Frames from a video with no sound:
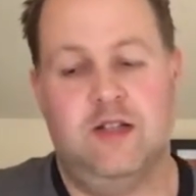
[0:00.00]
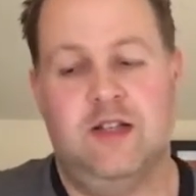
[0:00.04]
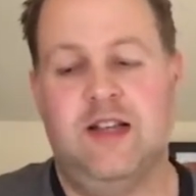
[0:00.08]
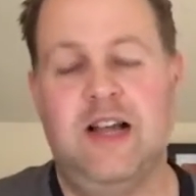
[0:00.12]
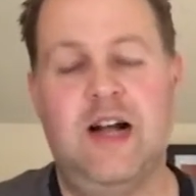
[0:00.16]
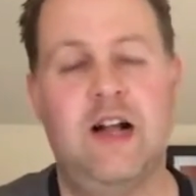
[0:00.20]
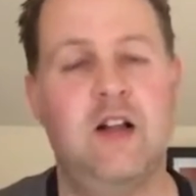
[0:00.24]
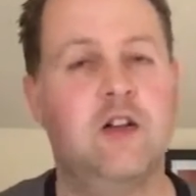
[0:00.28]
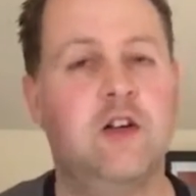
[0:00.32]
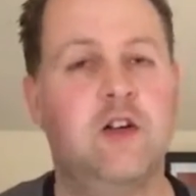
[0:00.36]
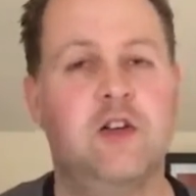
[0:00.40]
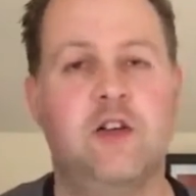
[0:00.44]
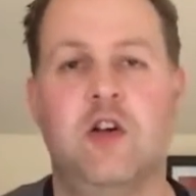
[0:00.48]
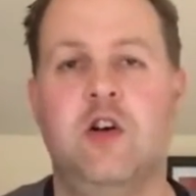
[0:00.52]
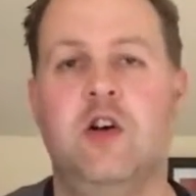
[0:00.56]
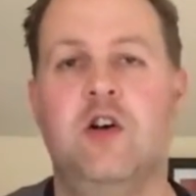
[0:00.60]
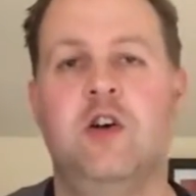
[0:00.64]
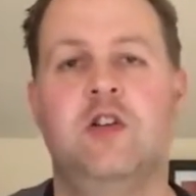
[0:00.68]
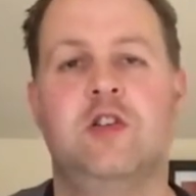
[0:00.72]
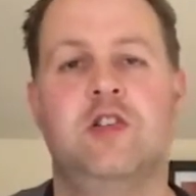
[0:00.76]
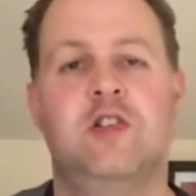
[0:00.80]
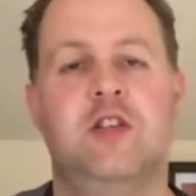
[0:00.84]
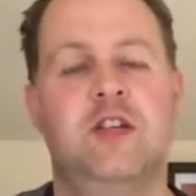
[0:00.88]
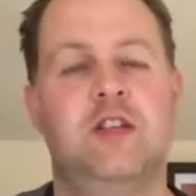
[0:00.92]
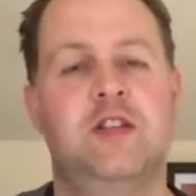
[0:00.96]
Gal
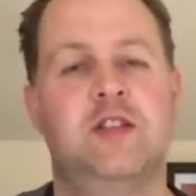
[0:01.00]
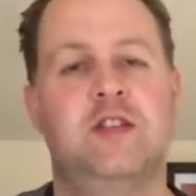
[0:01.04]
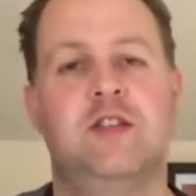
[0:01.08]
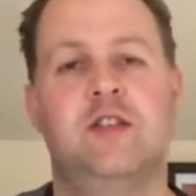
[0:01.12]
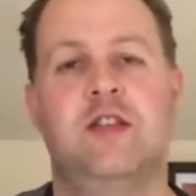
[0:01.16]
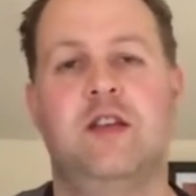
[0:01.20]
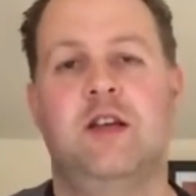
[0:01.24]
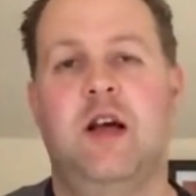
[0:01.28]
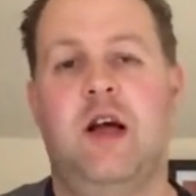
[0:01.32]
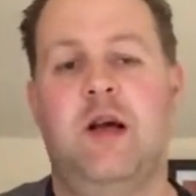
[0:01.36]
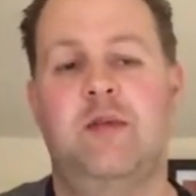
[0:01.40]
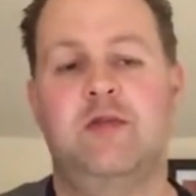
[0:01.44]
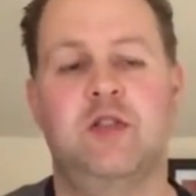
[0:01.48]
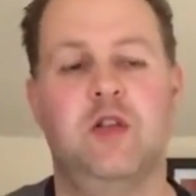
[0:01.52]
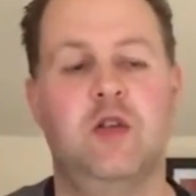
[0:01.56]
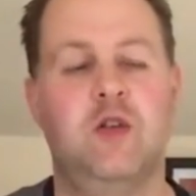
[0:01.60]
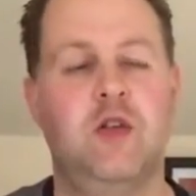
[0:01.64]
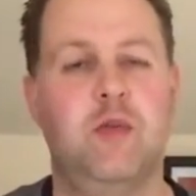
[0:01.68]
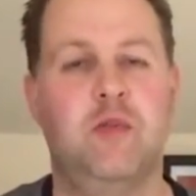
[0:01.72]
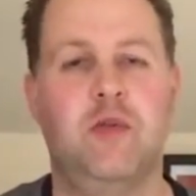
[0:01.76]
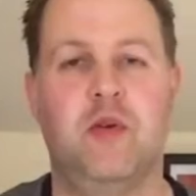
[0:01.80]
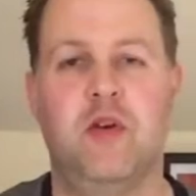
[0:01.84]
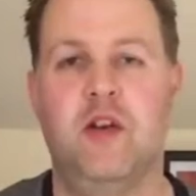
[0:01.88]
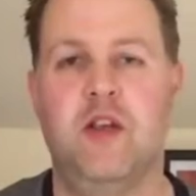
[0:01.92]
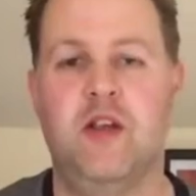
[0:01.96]
Gadot, she's
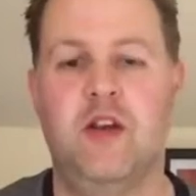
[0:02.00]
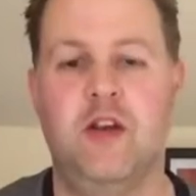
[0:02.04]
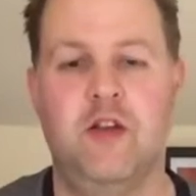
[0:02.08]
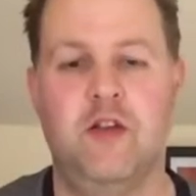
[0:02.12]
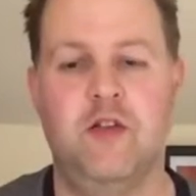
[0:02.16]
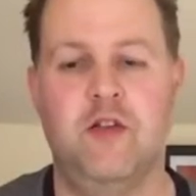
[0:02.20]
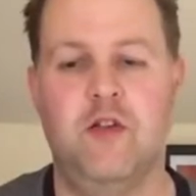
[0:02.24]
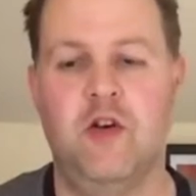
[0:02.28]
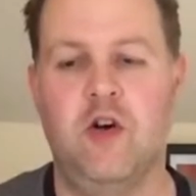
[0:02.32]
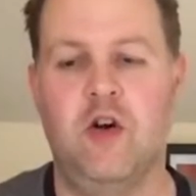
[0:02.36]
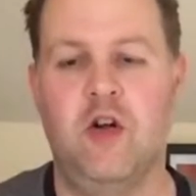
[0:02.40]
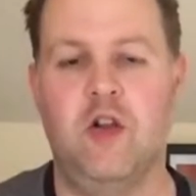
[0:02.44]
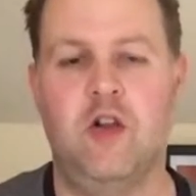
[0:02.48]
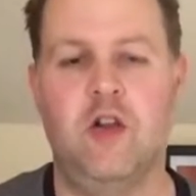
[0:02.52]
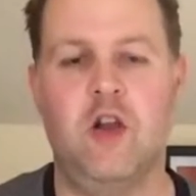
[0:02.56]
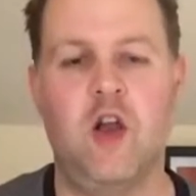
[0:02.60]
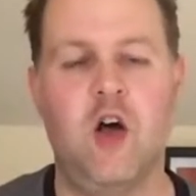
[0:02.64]
absolutely brilliant in the role.